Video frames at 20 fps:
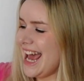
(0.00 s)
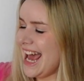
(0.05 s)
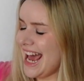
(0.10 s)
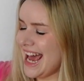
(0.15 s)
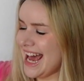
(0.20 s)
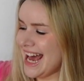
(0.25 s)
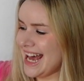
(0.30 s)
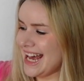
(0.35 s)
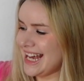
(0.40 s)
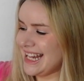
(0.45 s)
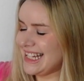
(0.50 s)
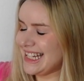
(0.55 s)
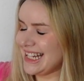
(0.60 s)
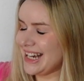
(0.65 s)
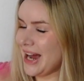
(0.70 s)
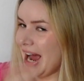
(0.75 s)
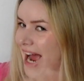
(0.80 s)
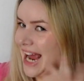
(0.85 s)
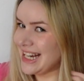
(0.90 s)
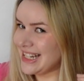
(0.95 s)
And
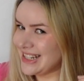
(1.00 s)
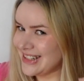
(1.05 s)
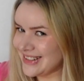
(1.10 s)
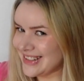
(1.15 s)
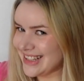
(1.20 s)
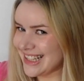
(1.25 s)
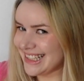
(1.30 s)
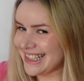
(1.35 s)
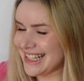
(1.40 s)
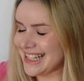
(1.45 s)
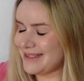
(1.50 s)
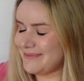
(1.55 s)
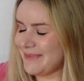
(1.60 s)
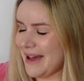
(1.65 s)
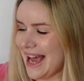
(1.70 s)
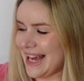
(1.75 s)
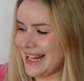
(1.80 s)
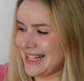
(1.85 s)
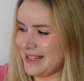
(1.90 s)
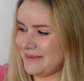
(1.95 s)
I do think this
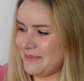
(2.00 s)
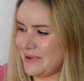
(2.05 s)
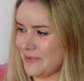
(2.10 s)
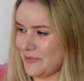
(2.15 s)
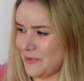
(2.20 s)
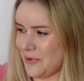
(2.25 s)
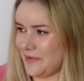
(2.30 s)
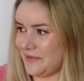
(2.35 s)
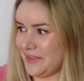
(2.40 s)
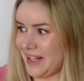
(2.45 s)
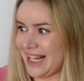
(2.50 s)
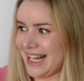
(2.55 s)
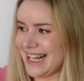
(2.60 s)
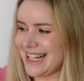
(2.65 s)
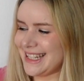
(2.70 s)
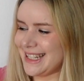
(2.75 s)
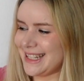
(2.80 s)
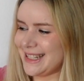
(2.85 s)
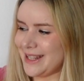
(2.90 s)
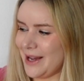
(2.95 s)
bag is a bit more of like a
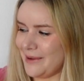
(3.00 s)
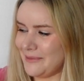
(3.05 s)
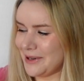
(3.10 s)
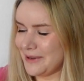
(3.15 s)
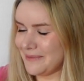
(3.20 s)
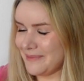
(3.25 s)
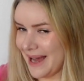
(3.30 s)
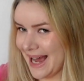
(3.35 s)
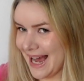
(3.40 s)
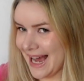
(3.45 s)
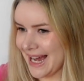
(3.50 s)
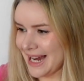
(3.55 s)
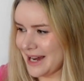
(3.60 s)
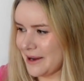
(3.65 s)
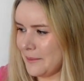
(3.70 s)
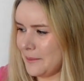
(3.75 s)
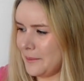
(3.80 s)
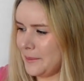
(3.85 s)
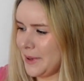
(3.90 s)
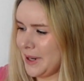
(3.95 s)
summer bag,
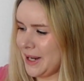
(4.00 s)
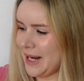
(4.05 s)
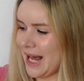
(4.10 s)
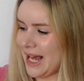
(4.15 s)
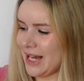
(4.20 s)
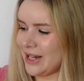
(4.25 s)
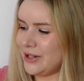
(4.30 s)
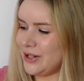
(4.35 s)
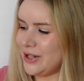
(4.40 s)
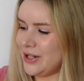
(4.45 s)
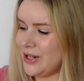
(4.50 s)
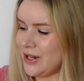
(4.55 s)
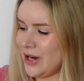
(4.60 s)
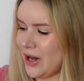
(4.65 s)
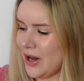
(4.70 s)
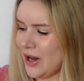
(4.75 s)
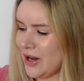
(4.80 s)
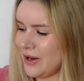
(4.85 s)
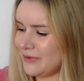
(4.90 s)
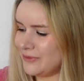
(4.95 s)
but I could
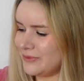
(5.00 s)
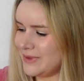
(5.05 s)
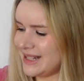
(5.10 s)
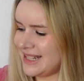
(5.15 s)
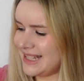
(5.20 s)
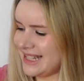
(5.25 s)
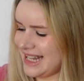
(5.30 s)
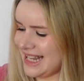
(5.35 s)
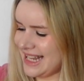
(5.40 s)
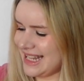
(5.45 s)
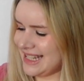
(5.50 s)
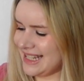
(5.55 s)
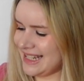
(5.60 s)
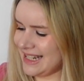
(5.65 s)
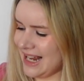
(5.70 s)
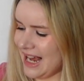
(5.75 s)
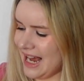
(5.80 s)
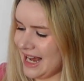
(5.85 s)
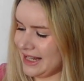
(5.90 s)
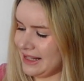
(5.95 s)
not resist.
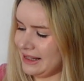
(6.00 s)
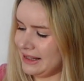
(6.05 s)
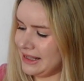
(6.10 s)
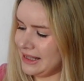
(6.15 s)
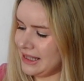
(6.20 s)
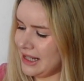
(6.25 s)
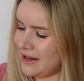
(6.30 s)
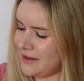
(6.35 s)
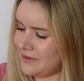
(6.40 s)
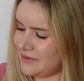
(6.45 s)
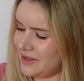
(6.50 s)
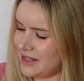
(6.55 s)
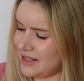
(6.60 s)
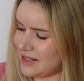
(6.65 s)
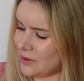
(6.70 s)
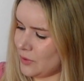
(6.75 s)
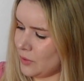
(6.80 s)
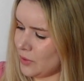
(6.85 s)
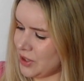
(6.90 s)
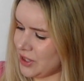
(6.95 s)
I love this
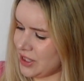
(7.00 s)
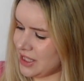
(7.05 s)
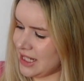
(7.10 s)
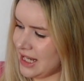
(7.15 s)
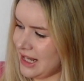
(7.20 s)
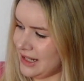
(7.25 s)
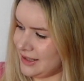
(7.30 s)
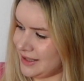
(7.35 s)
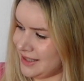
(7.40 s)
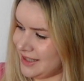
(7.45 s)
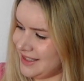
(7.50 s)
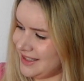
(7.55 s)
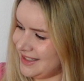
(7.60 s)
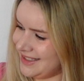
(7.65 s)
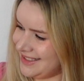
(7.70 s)
gorgeous color.